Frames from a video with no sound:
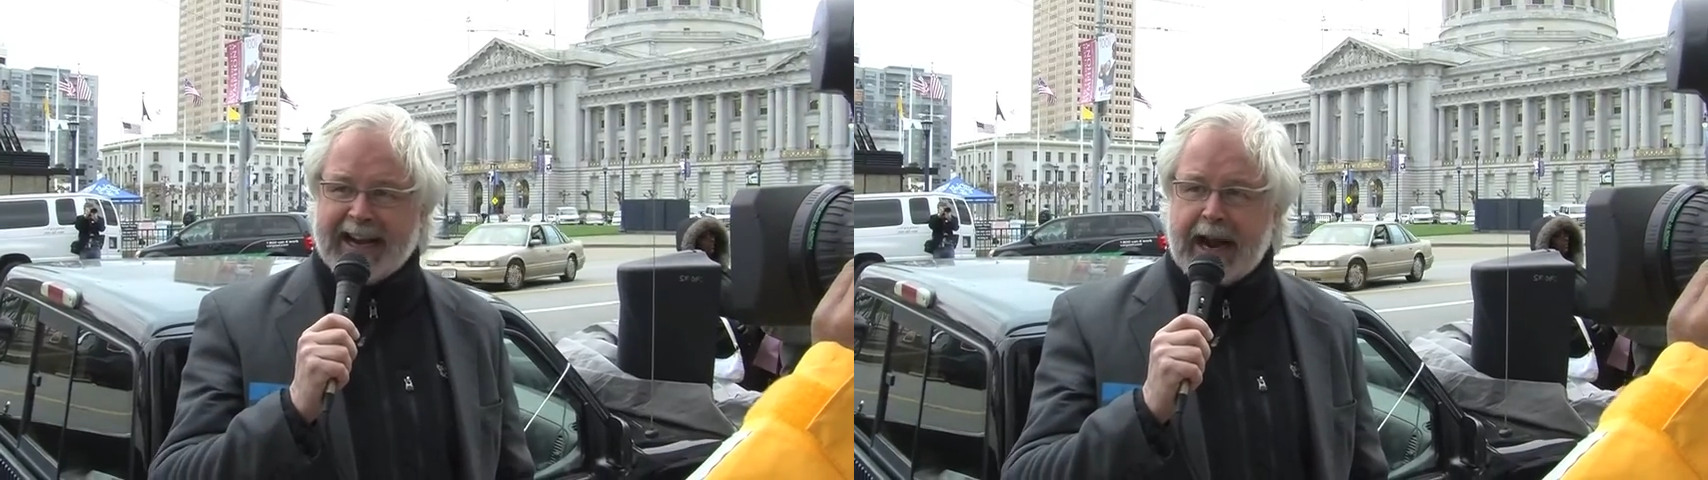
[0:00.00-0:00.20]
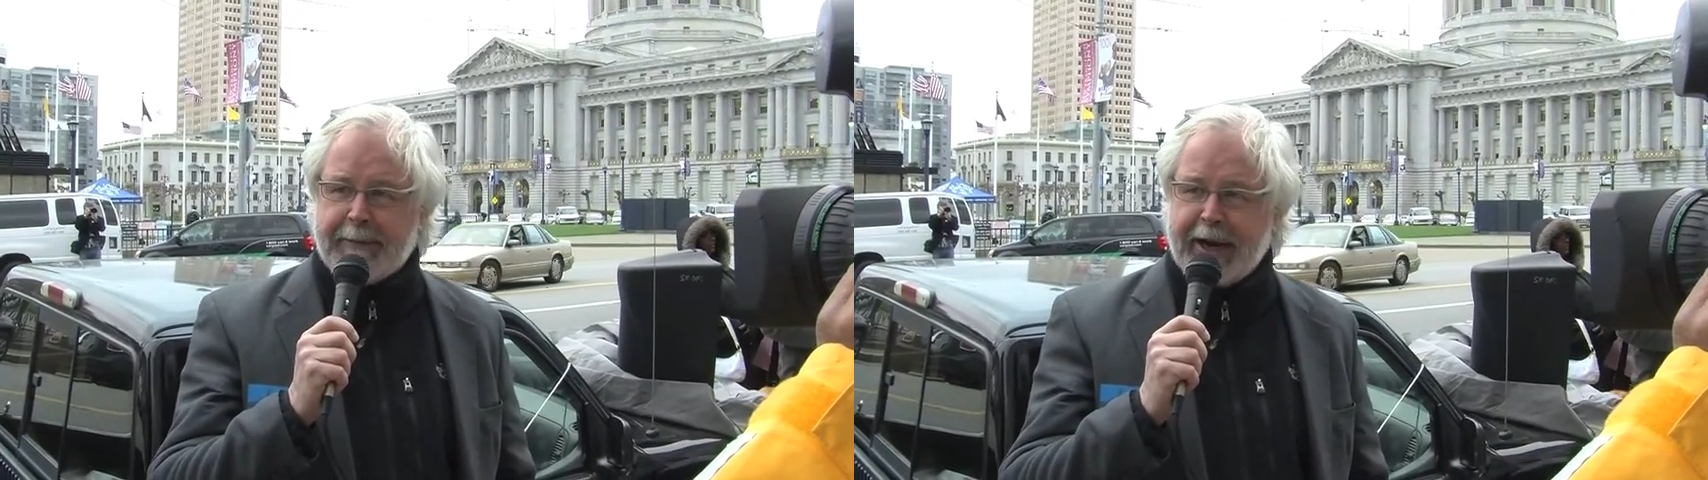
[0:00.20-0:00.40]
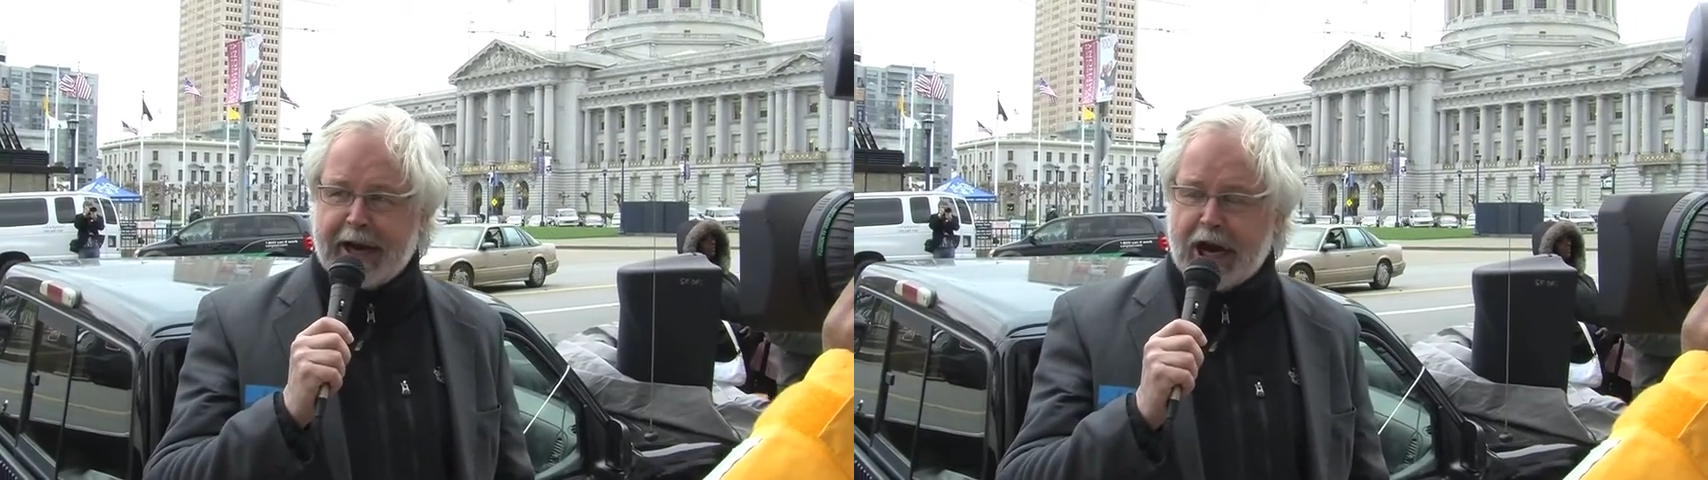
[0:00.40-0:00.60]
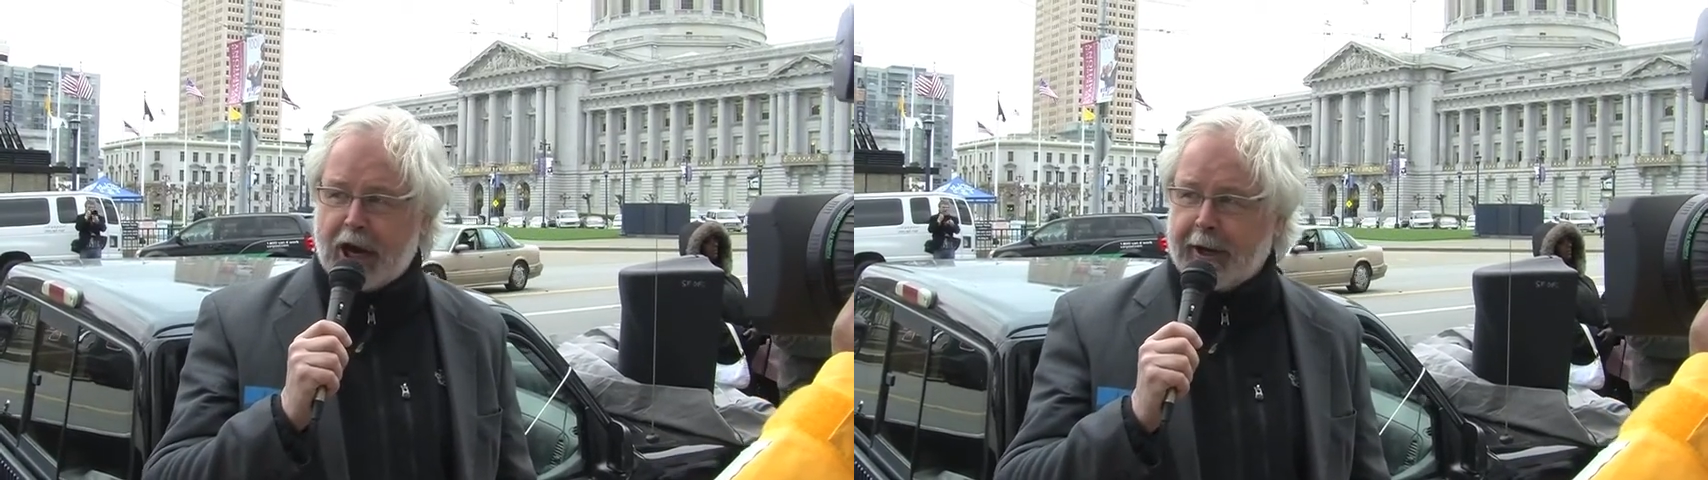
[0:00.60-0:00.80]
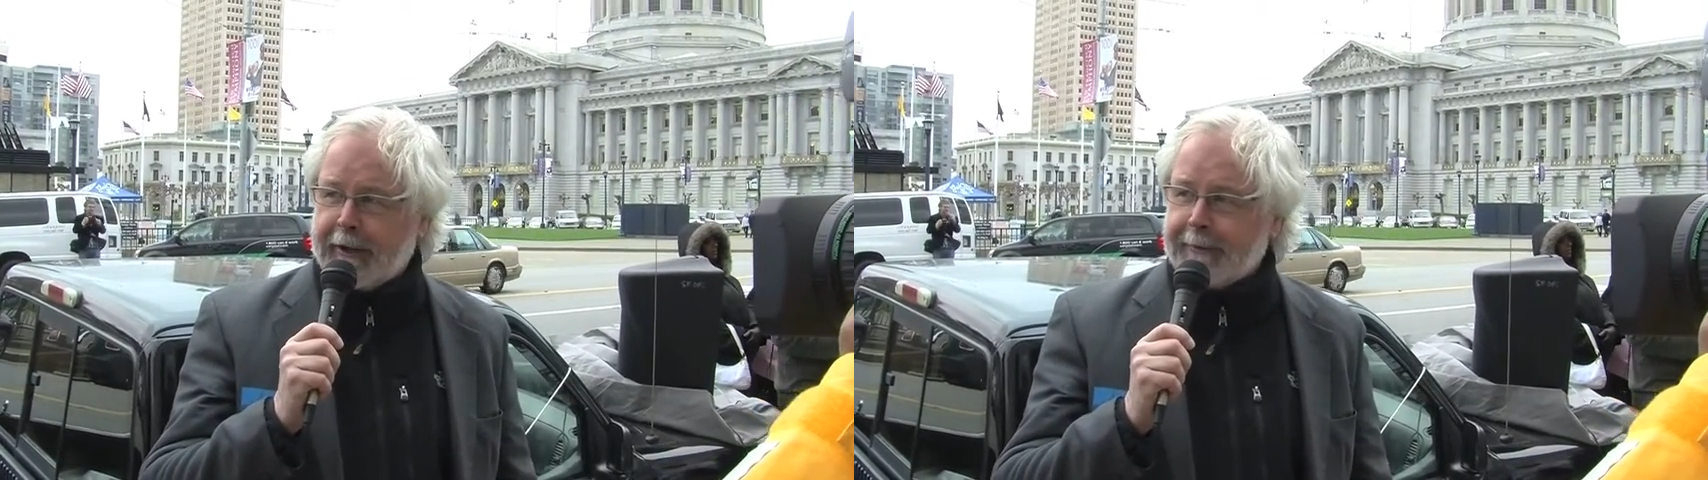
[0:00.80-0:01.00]
And I'm
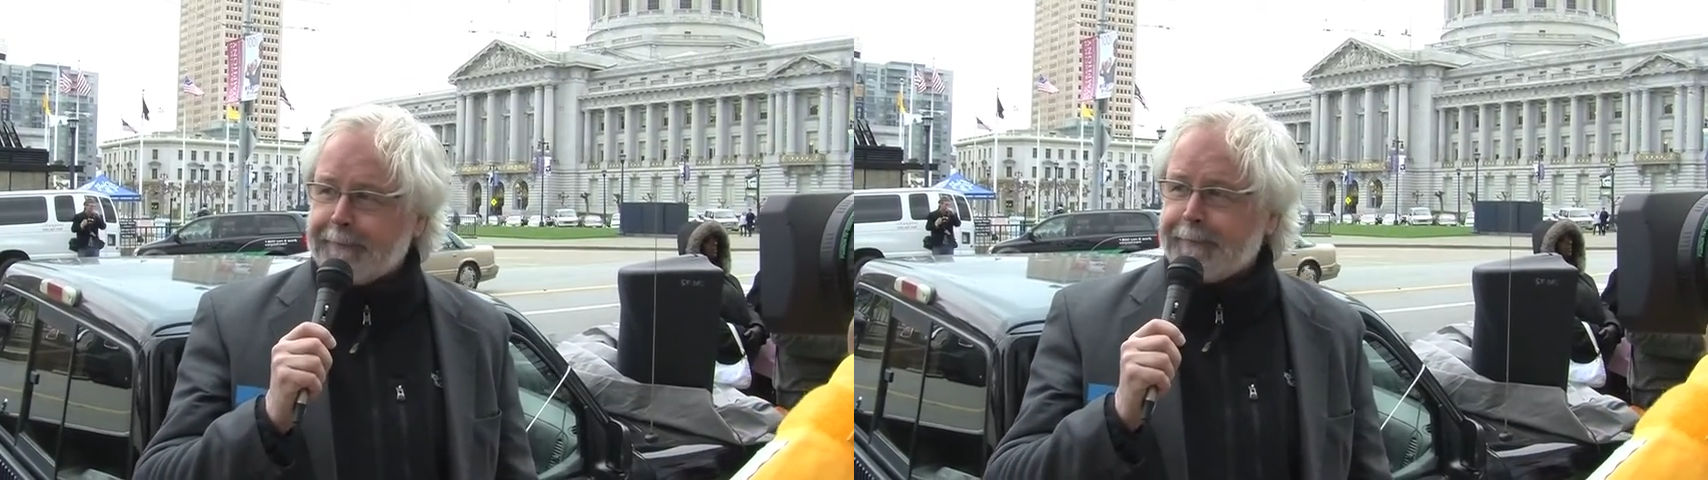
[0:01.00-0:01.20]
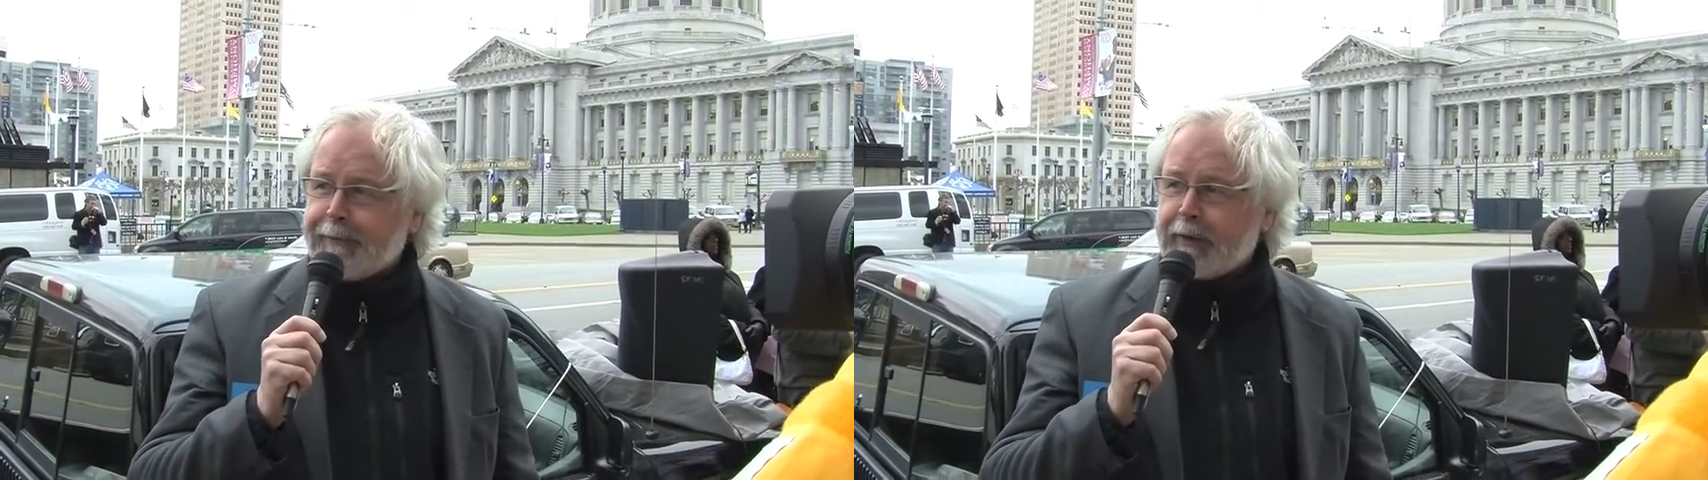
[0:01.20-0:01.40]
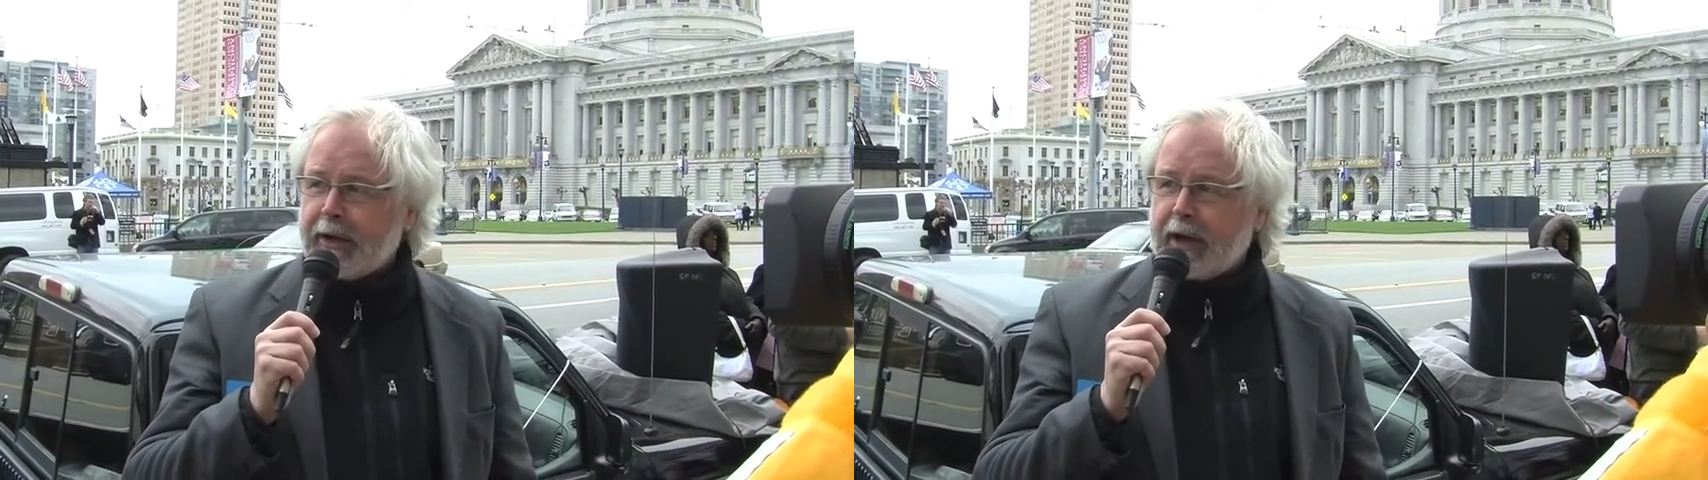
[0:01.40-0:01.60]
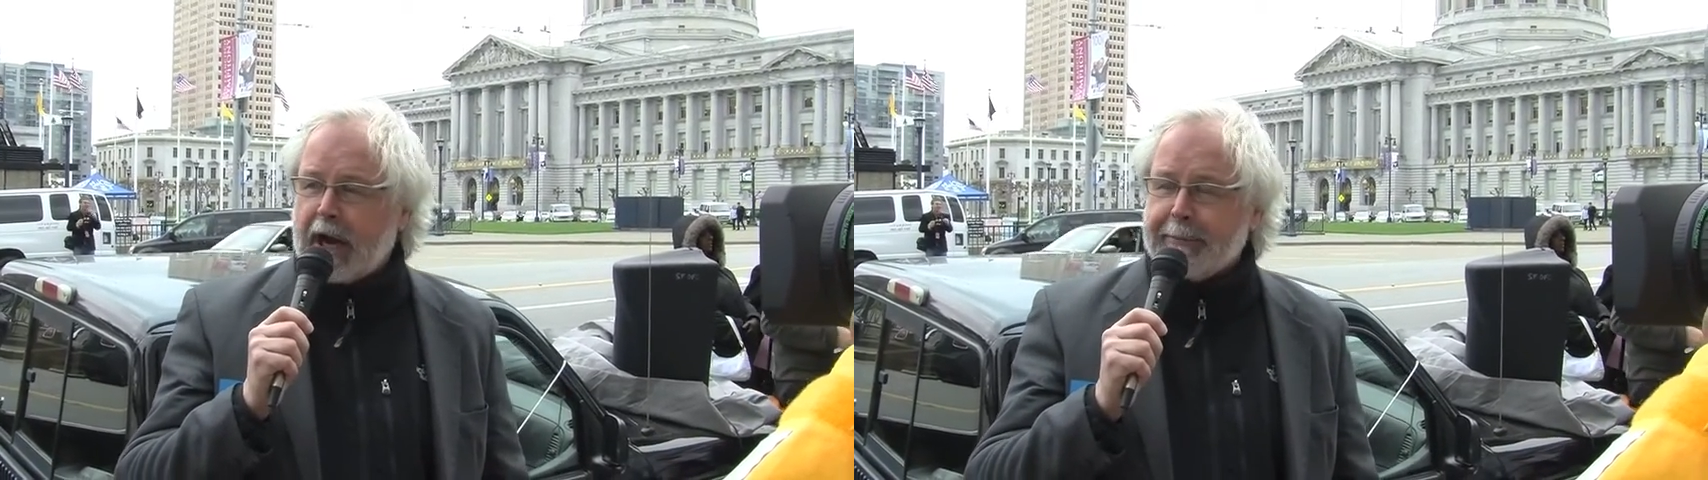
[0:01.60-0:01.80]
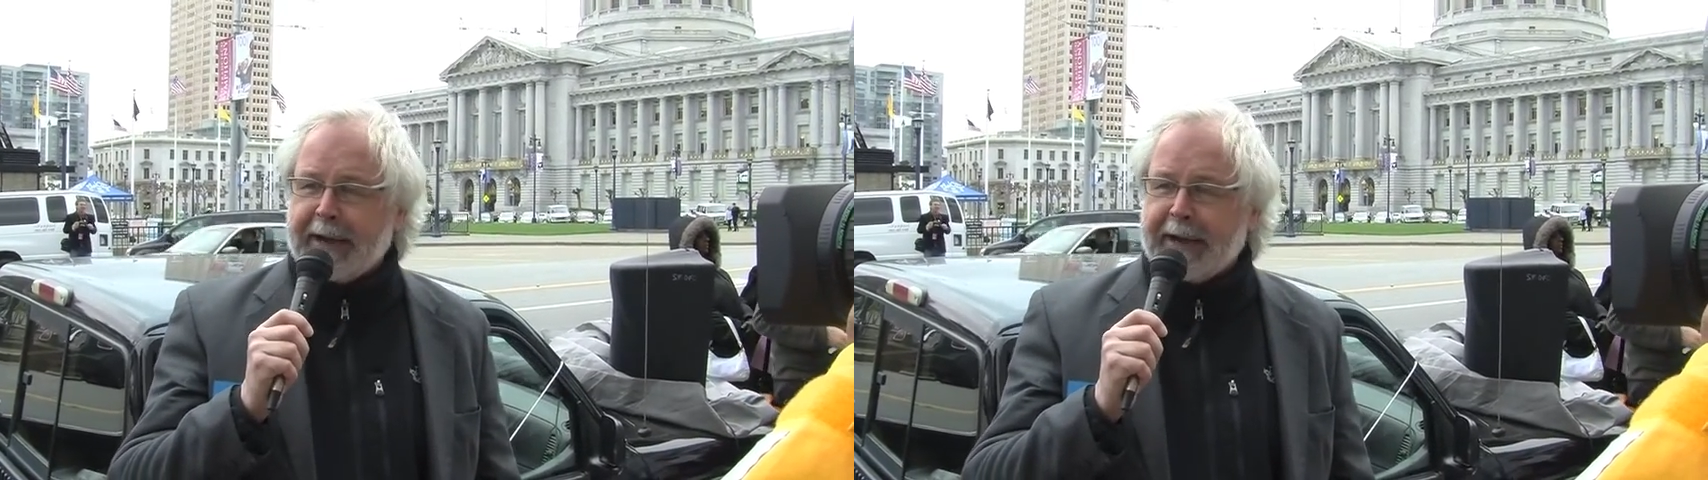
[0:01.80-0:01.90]
here on